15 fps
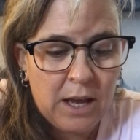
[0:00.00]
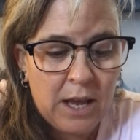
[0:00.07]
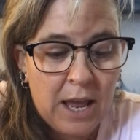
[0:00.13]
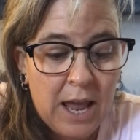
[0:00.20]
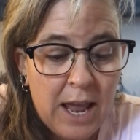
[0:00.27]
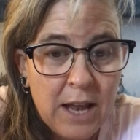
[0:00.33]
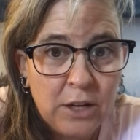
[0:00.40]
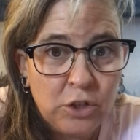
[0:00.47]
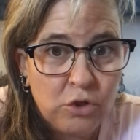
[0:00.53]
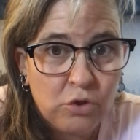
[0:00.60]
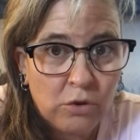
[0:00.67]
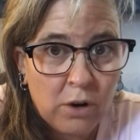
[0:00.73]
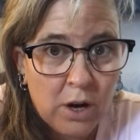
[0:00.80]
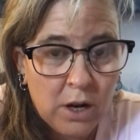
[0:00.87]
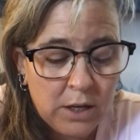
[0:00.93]
and
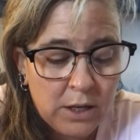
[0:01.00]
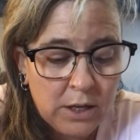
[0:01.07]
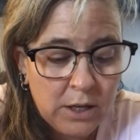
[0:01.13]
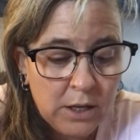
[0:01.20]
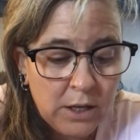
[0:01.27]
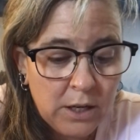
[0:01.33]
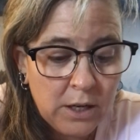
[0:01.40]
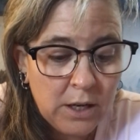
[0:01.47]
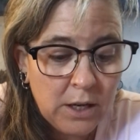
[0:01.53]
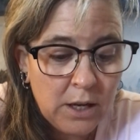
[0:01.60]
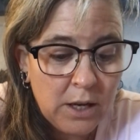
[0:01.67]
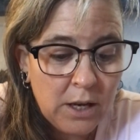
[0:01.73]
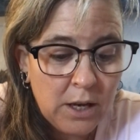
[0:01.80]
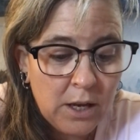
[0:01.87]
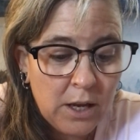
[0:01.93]
drunk,
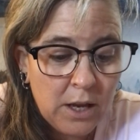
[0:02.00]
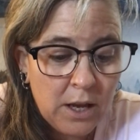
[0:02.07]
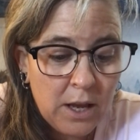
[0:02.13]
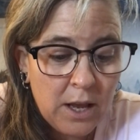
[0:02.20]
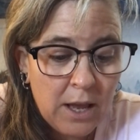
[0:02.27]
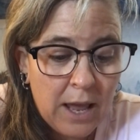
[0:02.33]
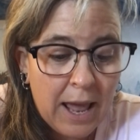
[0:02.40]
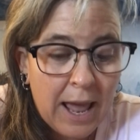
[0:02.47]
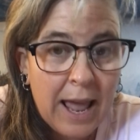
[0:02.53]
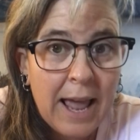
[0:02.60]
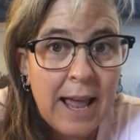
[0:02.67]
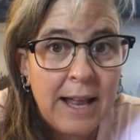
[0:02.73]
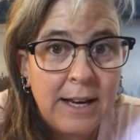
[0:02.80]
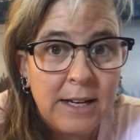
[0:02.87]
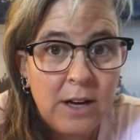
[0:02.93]

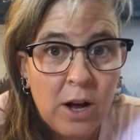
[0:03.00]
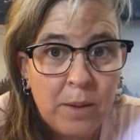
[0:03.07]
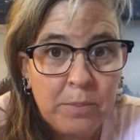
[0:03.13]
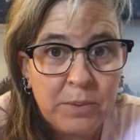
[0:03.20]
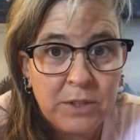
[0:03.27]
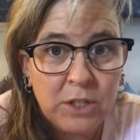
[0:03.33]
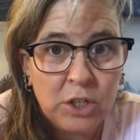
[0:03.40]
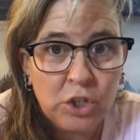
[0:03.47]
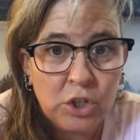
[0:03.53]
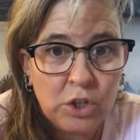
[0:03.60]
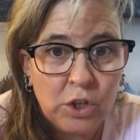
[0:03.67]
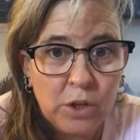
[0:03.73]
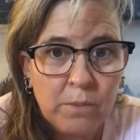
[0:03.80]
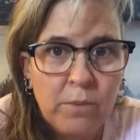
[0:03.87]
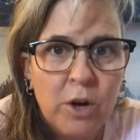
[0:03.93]
and in opposition
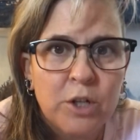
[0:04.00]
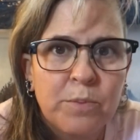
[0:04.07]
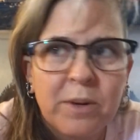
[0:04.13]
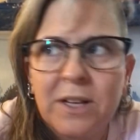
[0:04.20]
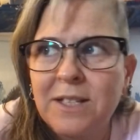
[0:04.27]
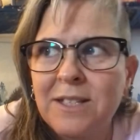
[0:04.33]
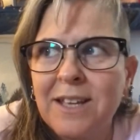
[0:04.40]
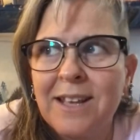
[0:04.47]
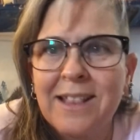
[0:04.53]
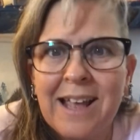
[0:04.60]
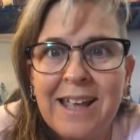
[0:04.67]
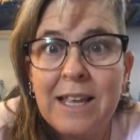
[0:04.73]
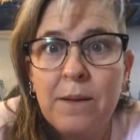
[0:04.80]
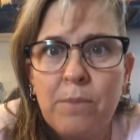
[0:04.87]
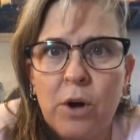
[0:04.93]
to the Mars, because like
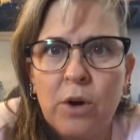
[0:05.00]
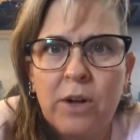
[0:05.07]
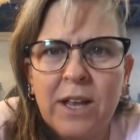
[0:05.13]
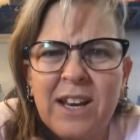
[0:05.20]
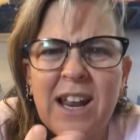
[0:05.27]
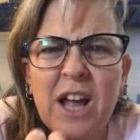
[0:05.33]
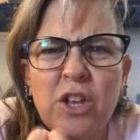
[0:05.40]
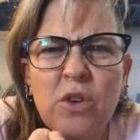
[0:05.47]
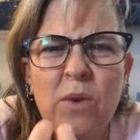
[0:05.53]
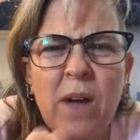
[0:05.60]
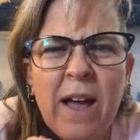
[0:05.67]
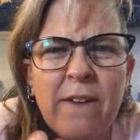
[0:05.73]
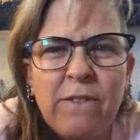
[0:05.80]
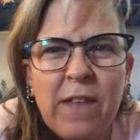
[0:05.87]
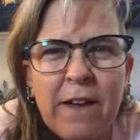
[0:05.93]
that emo kid, now you
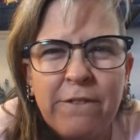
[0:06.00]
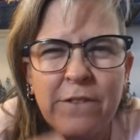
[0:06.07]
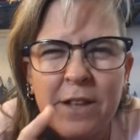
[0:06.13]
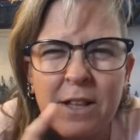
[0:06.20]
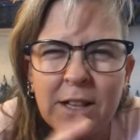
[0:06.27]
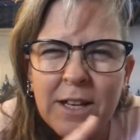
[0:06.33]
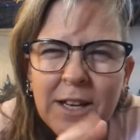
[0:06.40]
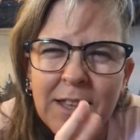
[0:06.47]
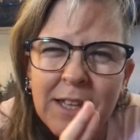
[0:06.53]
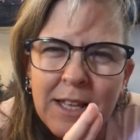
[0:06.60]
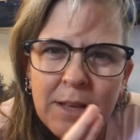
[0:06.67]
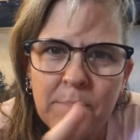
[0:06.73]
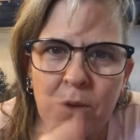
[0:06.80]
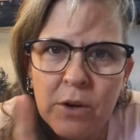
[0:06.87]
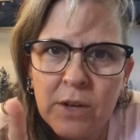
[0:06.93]
have that feeling of
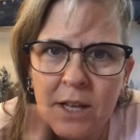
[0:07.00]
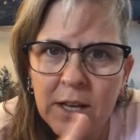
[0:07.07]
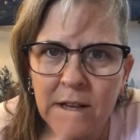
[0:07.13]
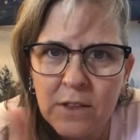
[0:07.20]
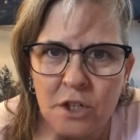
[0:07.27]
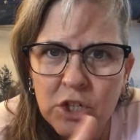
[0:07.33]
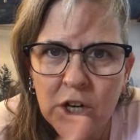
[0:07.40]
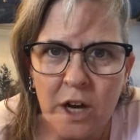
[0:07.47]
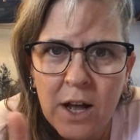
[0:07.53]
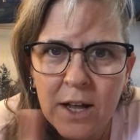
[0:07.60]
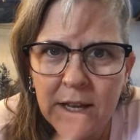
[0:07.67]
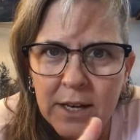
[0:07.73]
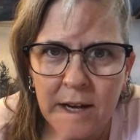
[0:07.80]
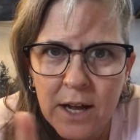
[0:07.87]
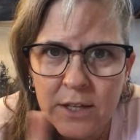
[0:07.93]
the emo kid and the
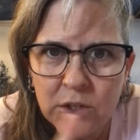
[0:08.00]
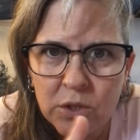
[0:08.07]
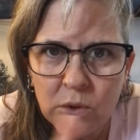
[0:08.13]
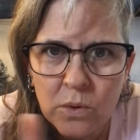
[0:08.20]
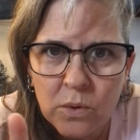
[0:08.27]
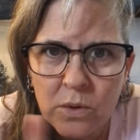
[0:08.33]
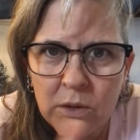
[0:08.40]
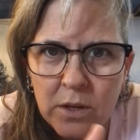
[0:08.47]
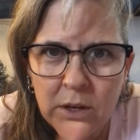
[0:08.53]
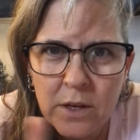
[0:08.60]
jock in high school.